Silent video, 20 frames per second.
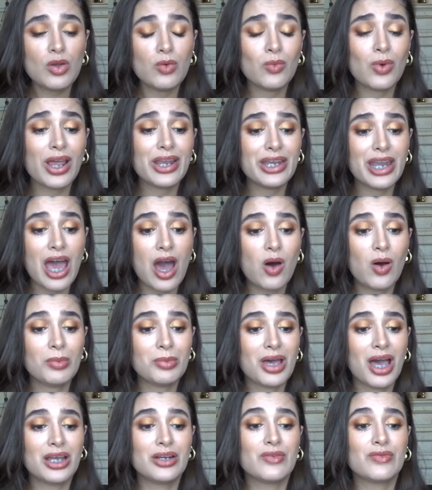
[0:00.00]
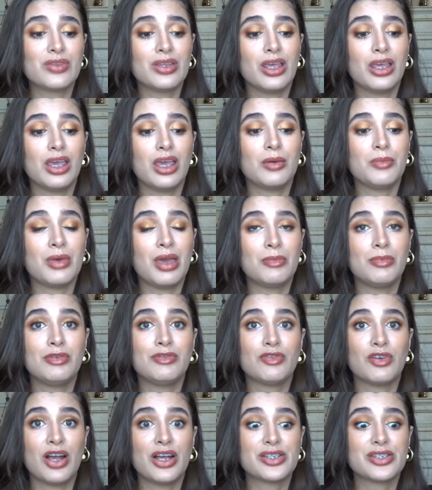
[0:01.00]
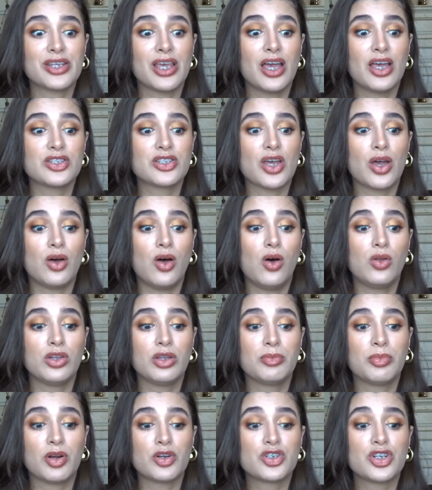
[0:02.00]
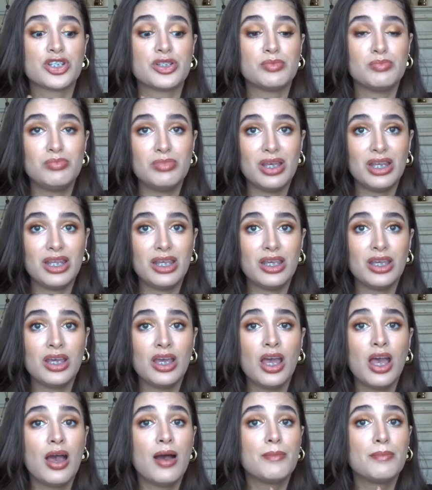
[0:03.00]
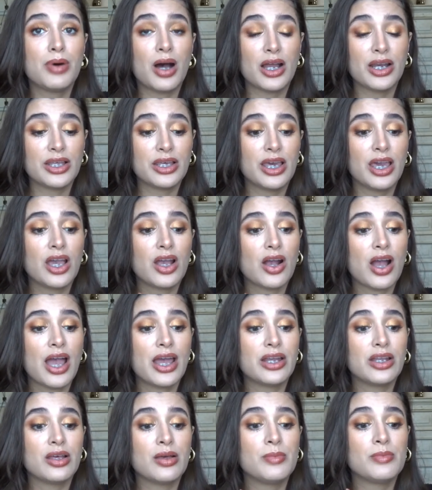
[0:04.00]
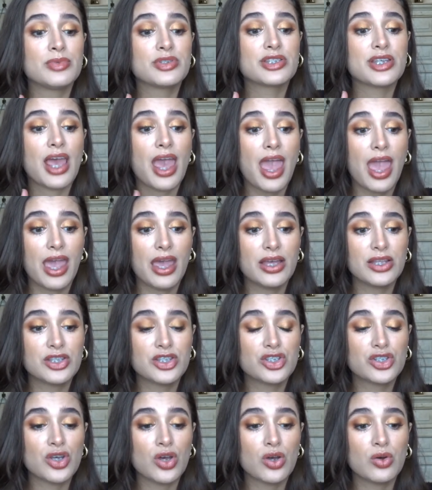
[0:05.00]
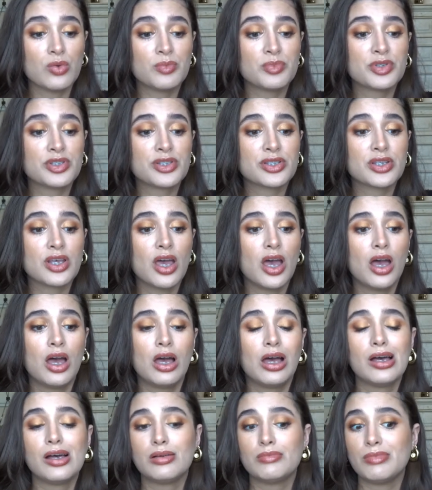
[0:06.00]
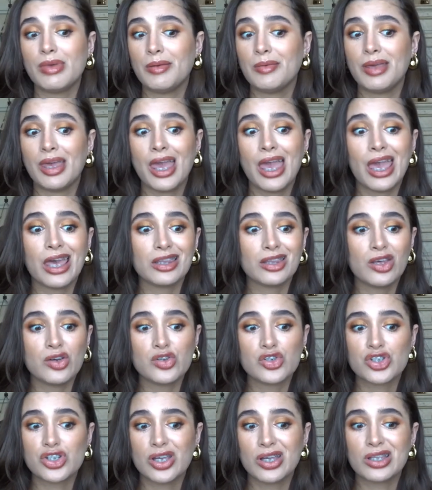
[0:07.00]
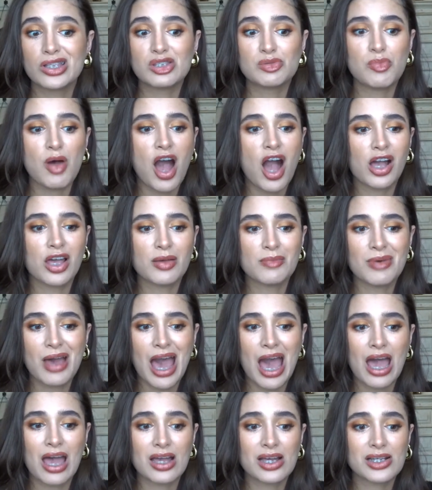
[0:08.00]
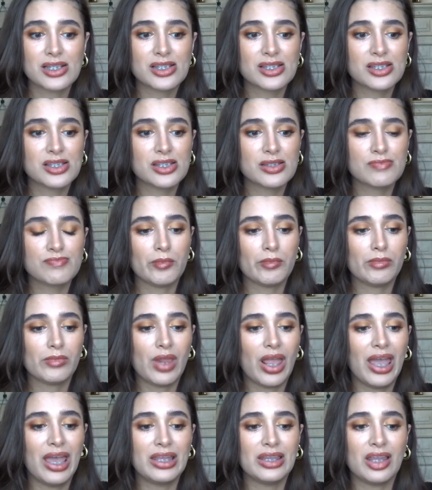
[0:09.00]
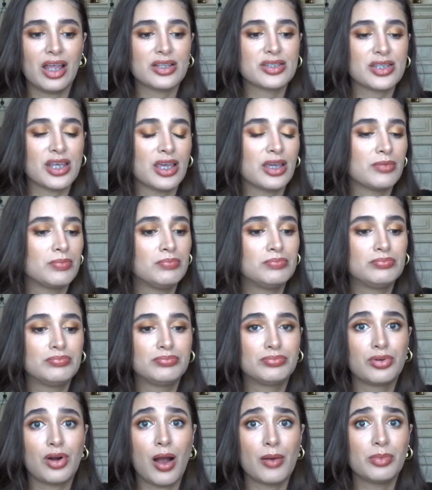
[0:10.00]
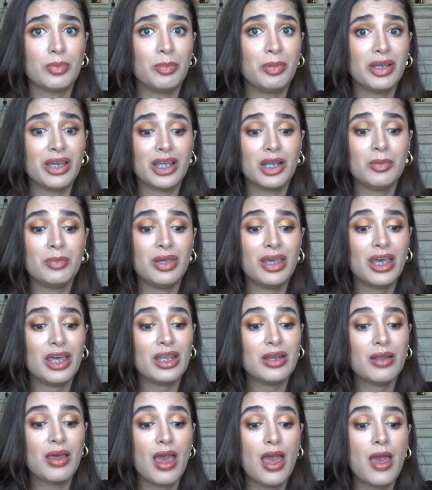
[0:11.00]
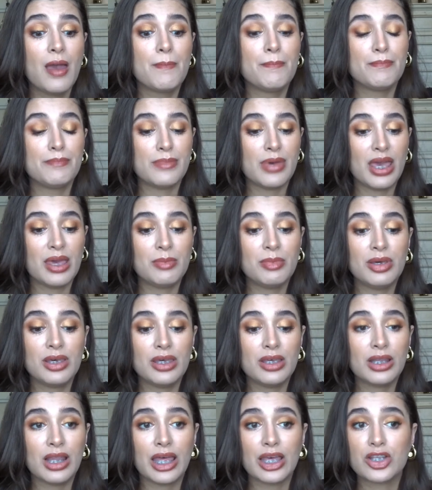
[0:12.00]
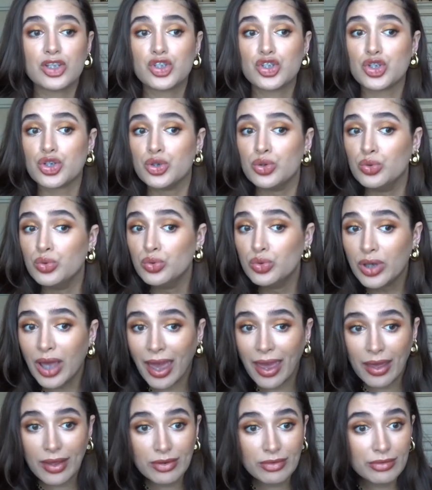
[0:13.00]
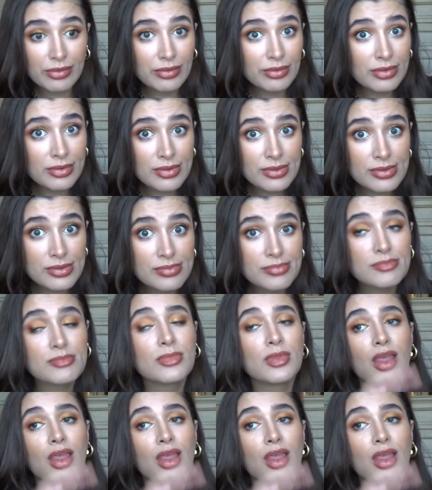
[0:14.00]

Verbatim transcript: Right now I'm kind of thinking maybe for SAS I'll only purchase mini body care items, hand soaps, maybe hand lotions, PocketBacs, and that's like probably gonna be it. Maybe like two candles.